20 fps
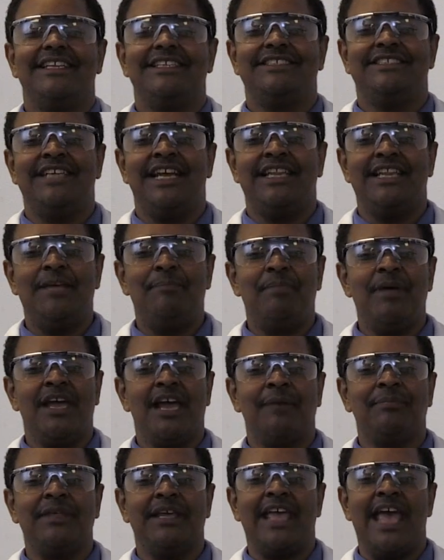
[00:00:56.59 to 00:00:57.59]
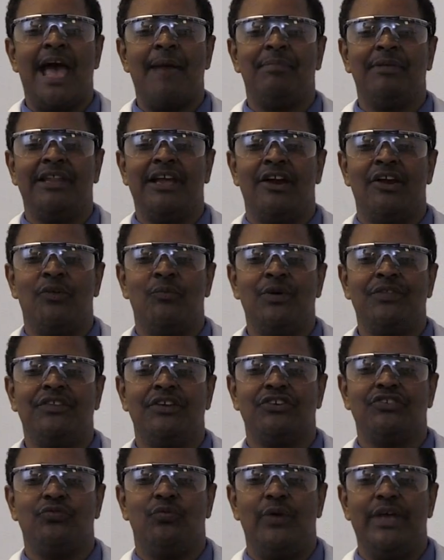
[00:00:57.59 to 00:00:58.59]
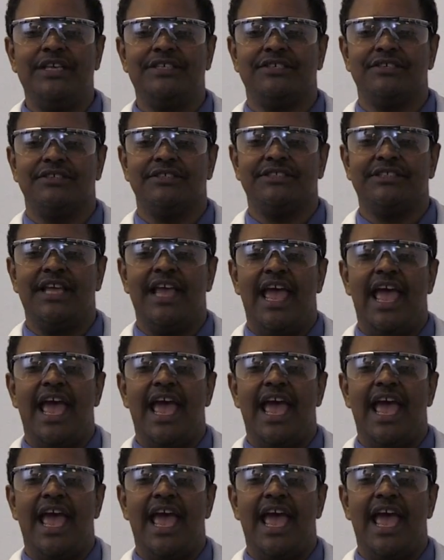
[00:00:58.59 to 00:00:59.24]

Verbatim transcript: Gently pick up the capillary with your tweezers